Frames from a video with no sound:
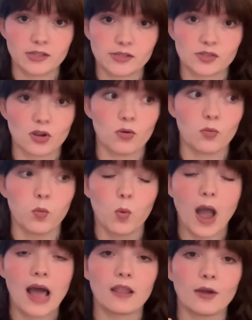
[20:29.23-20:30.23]
So
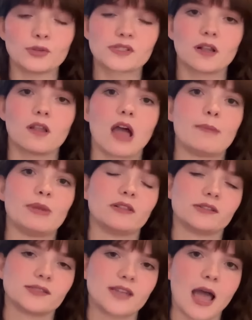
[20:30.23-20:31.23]
while I was climbing the
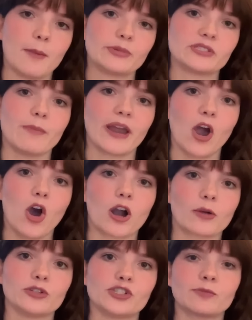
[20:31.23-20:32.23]
steps, my
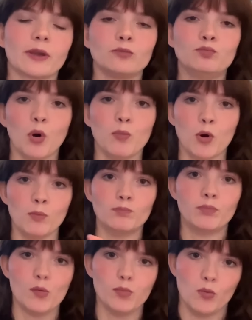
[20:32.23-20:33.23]
heart would just like boom, boom,
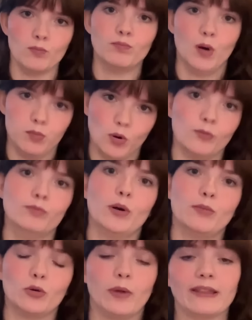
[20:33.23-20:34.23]
boom, boom, boom, boom, boom,
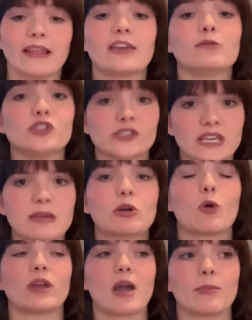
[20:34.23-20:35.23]
boom, and like it would just keep
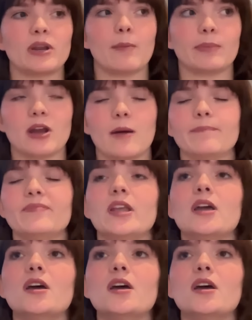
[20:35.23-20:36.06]
going up and up and up.